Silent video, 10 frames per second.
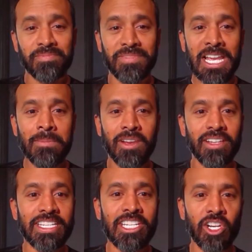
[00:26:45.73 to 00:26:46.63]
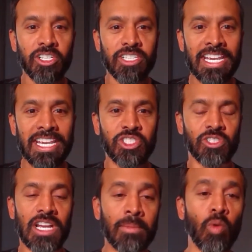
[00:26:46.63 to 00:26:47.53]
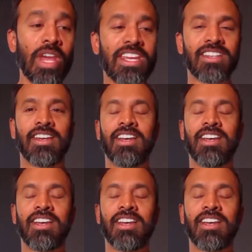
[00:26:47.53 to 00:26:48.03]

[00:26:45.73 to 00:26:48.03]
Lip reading: I'm here to answer. I'm awake.